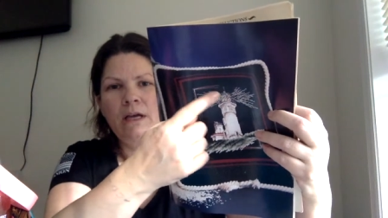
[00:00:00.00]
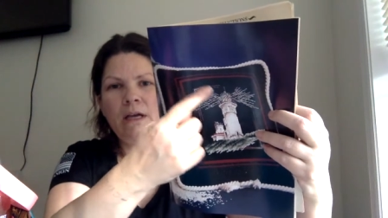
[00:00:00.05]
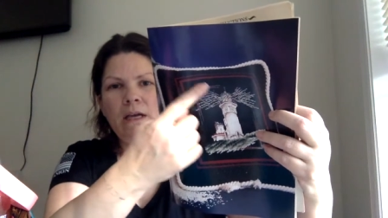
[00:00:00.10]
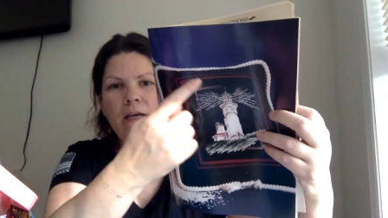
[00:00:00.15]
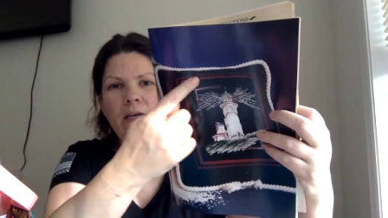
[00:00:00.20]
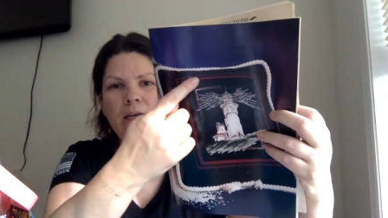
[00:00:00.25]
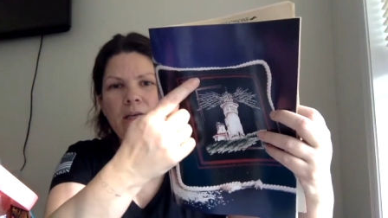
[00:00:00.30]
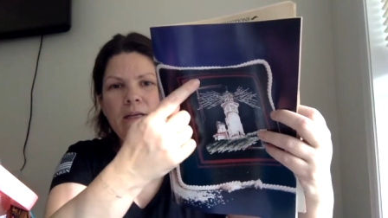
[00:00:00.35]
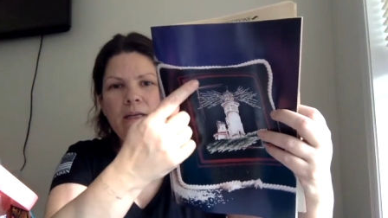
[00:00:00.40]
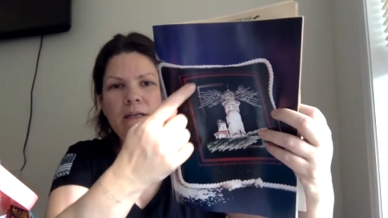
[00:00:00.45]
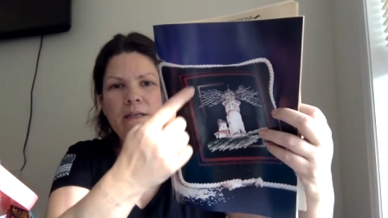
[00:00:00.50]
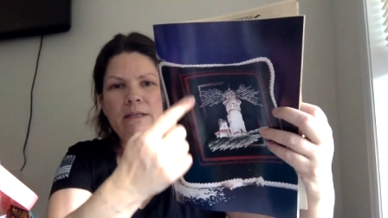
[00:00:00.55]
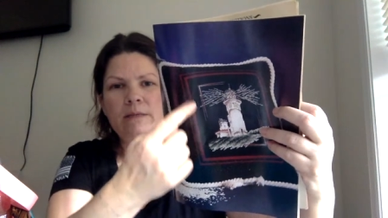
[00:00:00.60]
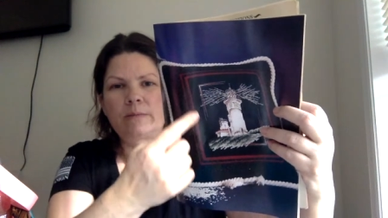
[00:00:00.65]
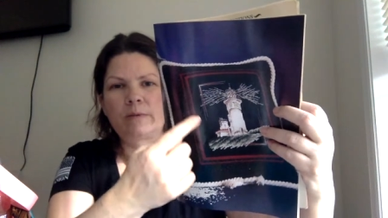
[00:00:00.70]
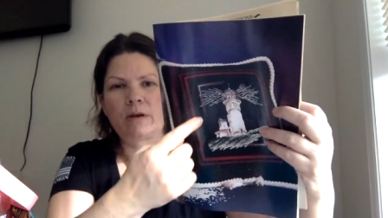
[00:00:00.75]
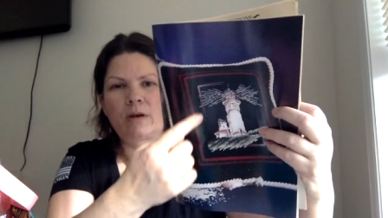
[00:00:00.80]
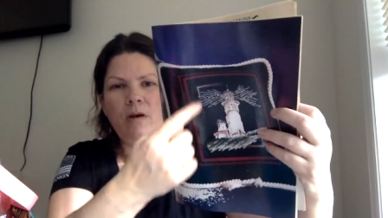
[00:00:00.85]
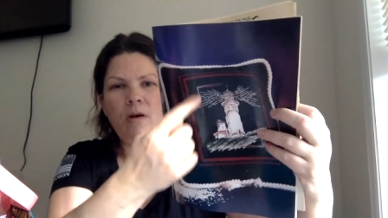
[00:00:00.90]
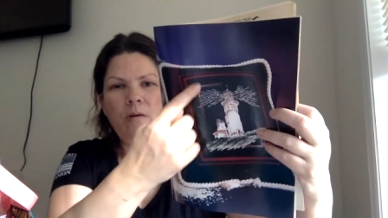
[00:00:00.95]
It needs to
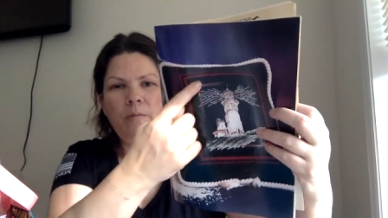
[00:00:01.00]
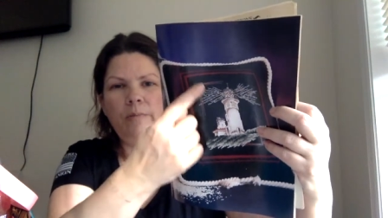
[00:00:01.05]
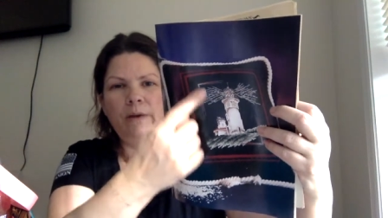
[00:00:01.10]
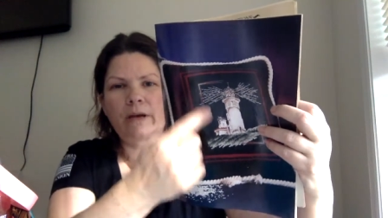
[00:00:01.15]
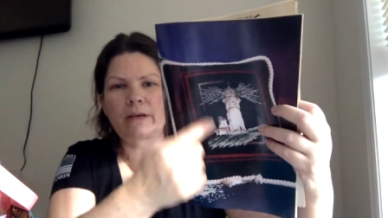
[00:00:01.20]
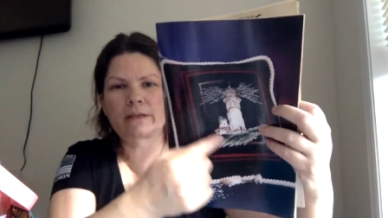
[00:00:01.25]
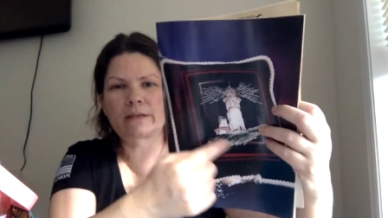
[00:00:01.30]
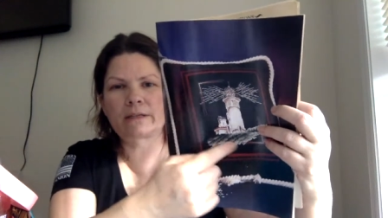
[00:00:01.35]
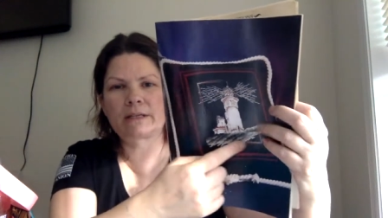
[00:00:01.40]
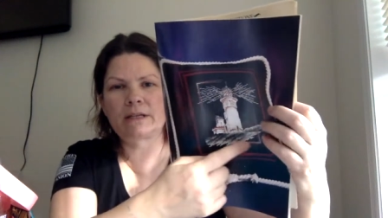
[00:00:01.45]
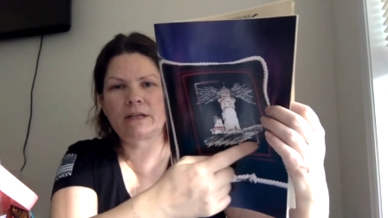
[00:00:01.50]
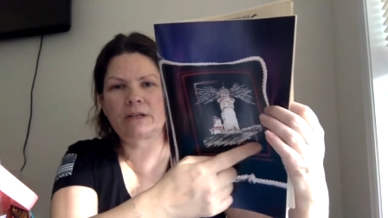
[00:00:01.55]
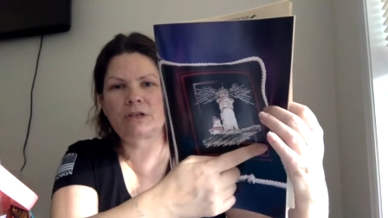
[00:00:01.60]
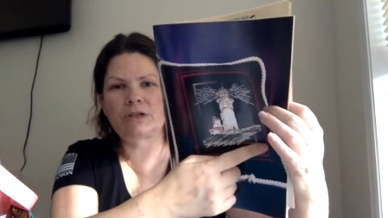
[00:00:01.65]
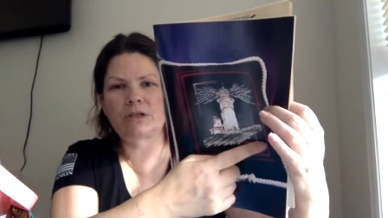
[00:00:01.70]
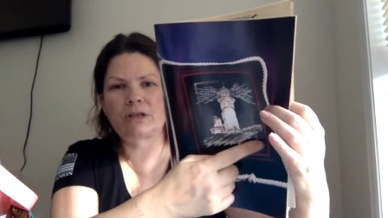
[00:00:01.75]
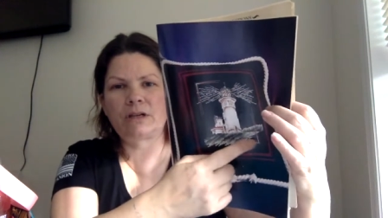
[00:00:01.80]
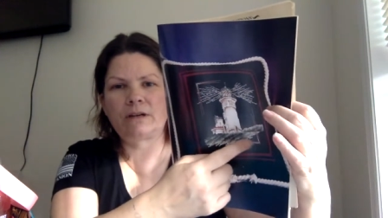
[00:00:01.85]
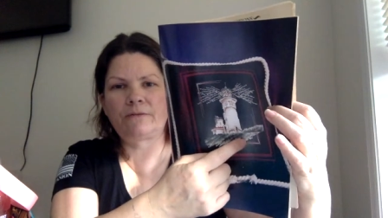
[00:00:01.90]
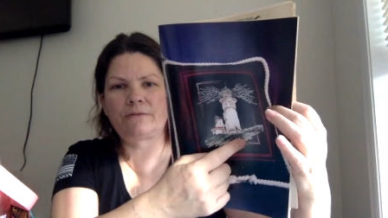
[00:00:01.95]
be all back
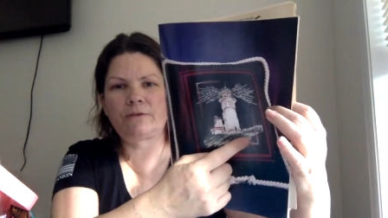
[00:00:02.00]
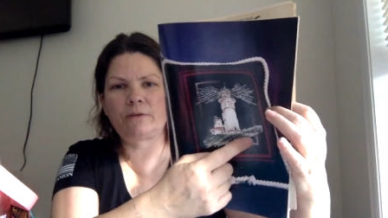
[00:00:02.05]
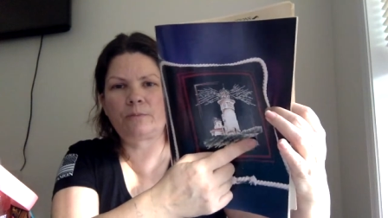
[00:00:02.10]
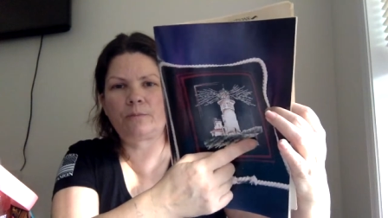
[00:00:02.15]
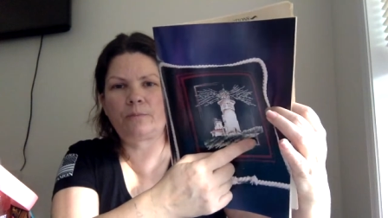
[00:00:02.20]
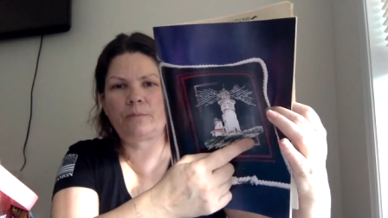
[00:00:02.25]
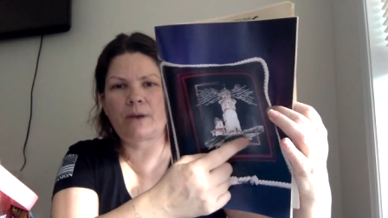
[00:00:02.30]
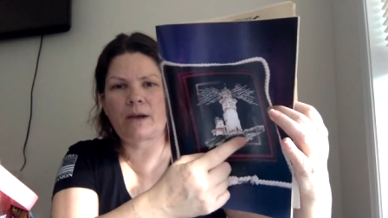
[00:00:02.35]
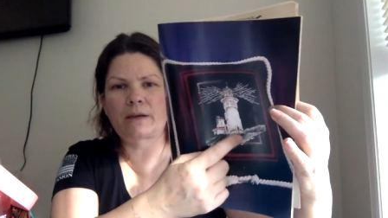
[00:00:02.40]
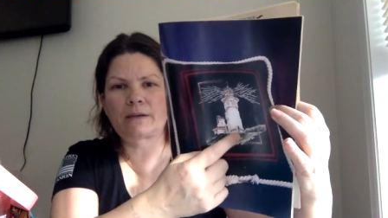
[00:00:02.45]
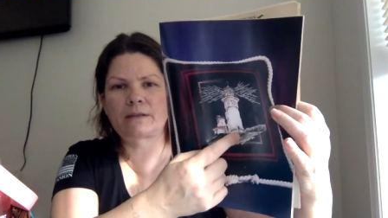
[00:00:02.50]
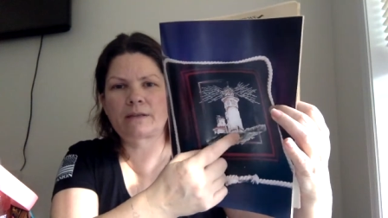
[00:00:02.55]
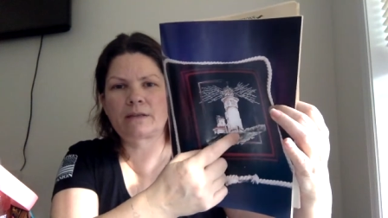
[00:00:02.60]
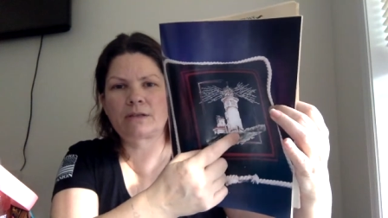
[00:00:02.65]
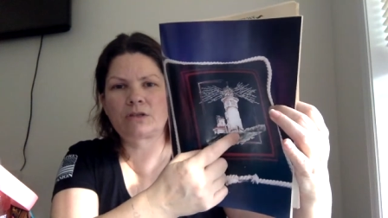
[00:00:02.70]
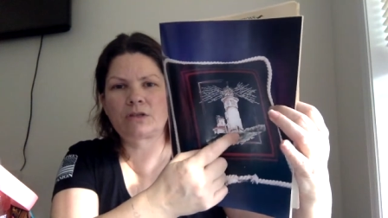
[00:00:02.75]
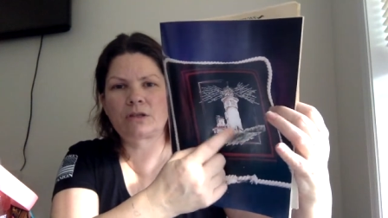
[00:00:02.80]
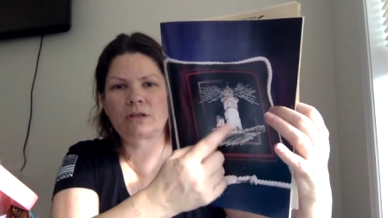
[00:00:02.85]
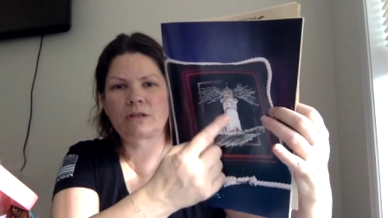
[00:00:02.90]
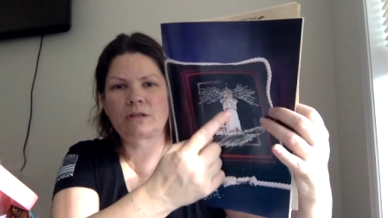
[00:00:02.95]
stitched and a few back
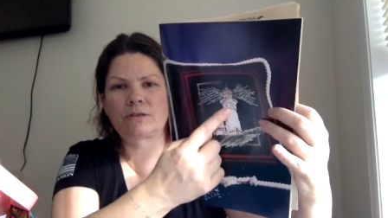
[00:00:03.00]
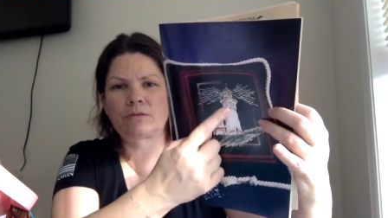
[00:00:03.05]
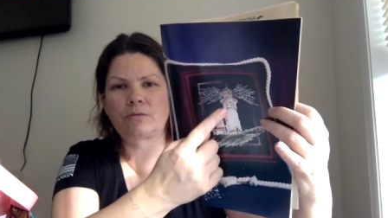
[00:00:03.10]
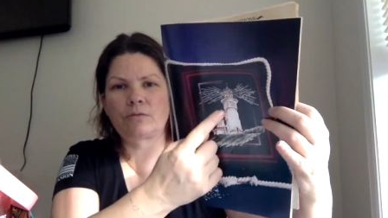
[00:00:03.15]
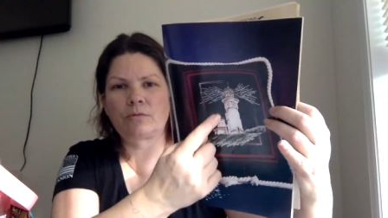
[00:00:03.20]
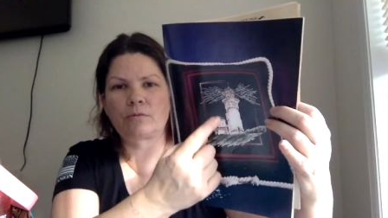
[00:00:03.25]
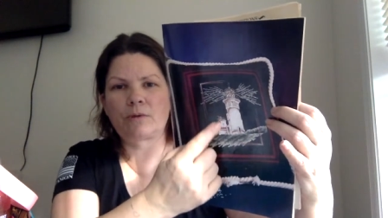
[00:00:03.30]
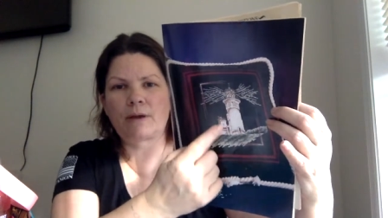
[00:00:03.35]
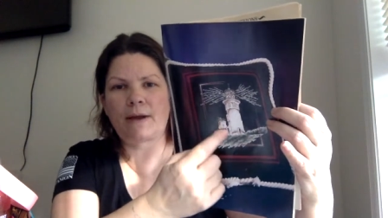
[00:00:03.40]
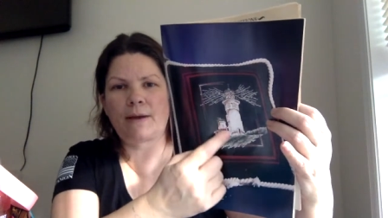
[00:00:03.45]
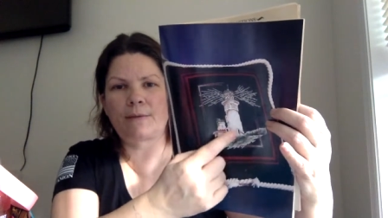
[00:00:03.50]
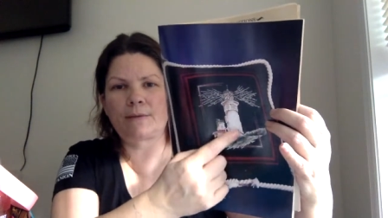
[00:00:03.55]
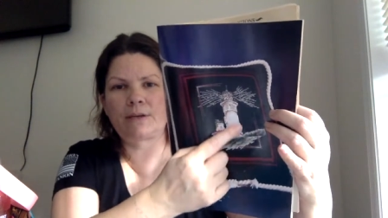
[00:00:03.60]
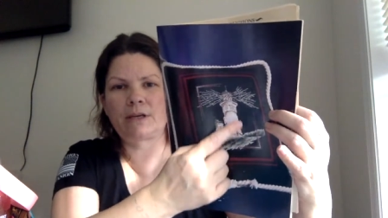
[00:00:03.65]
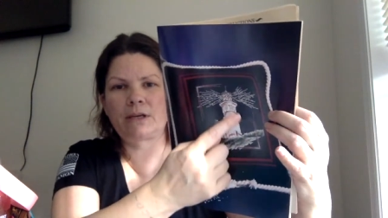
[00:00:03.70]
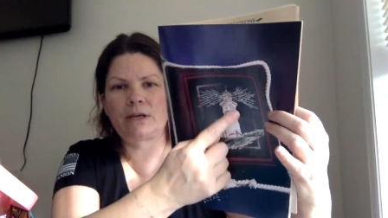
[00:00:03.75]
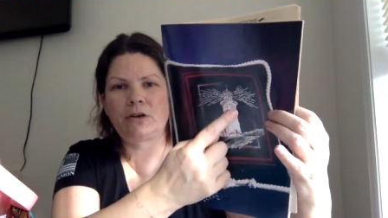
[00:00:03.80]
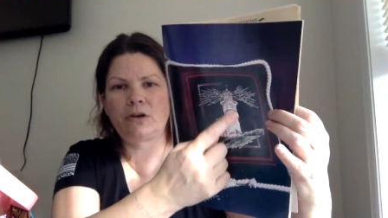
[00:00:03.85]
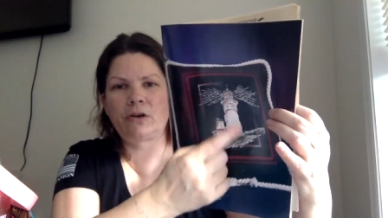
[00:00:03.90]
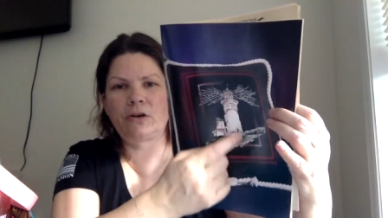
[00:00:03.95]
stitches throughout
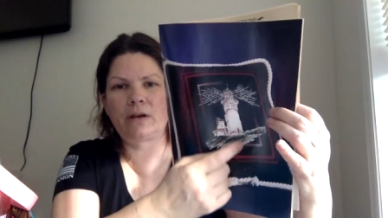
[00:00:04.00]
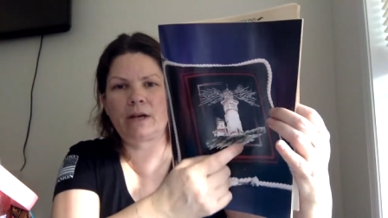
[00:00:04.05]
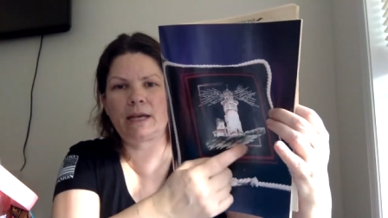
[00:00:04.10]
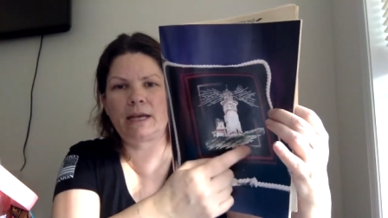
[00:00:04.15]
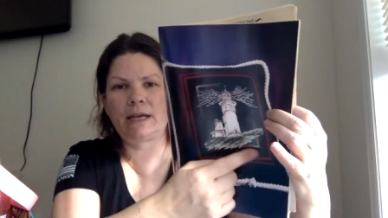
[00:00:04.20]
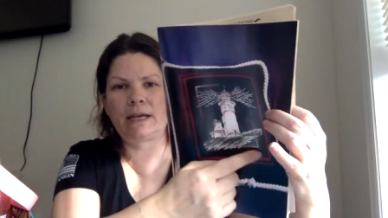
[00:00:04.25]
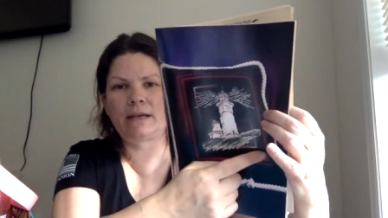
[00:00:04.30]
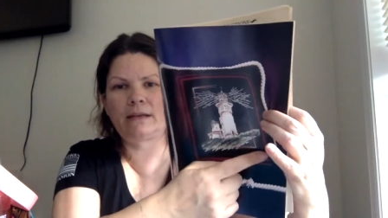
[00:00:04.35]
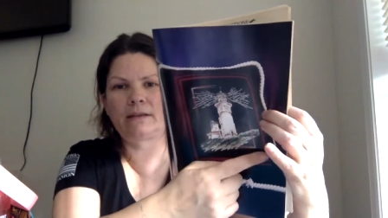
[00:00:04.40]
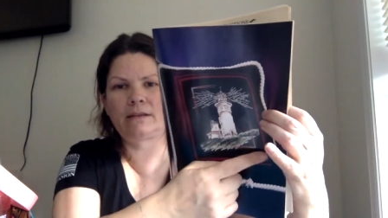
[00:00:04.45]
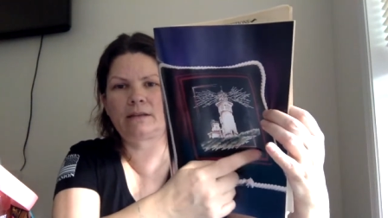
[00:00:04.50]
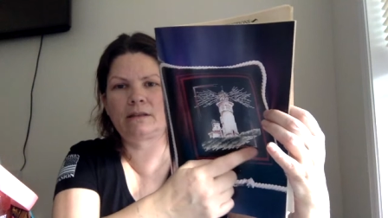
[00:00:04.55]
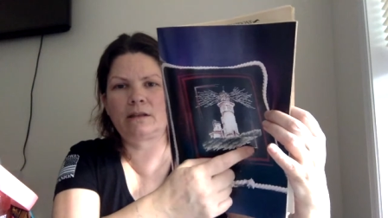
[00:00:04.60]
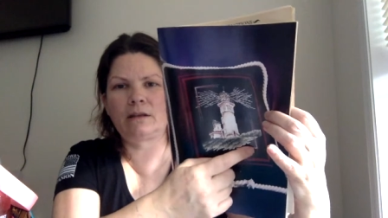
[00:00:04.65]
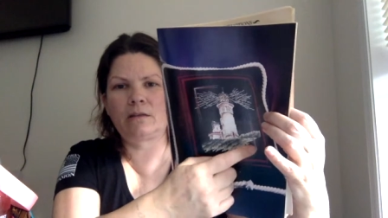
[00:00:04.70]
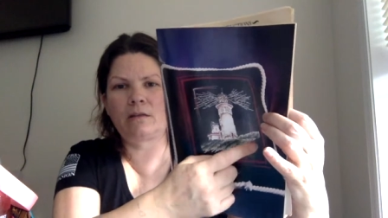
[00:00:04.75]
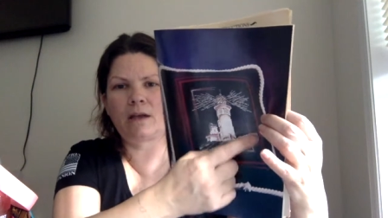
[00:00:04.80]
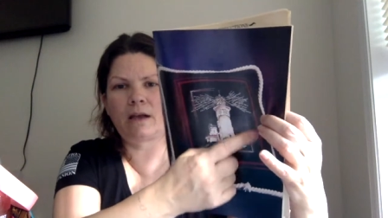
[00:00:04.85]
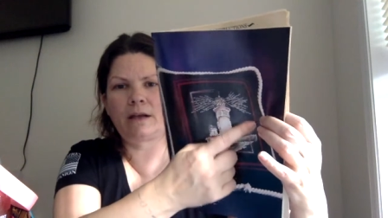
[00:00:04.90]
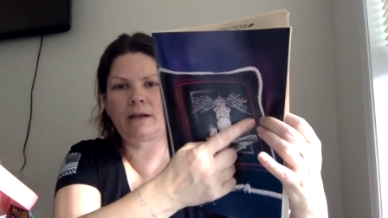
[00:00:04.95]
here and the
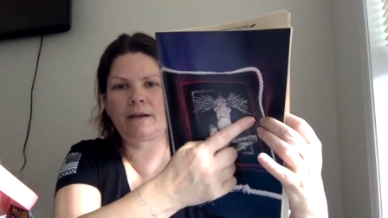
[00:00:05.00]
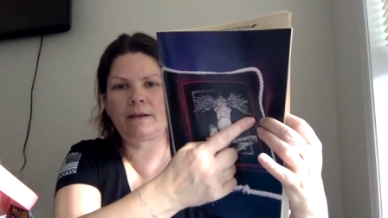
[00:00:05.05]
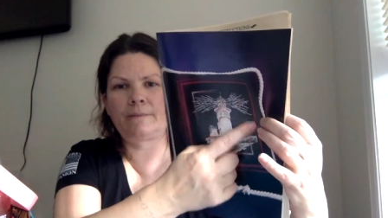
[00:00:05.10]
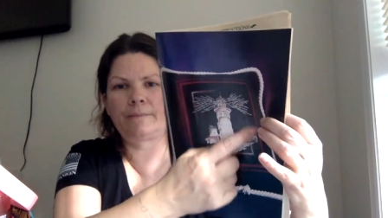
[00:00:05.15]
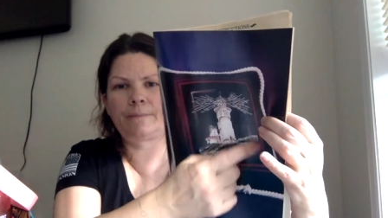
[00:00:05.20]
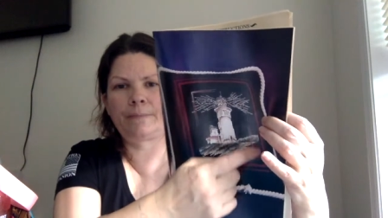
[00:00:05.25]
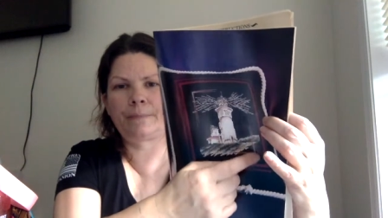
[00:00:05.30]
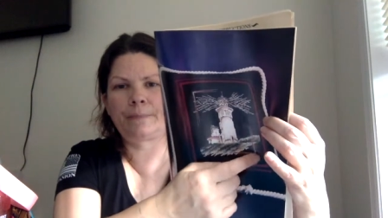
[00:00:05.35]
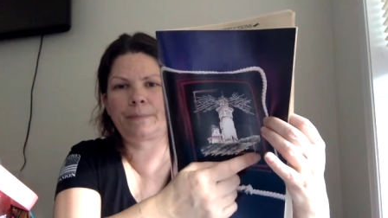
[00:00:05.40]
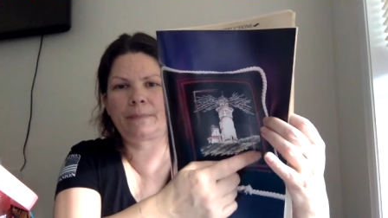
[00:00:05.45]
lining.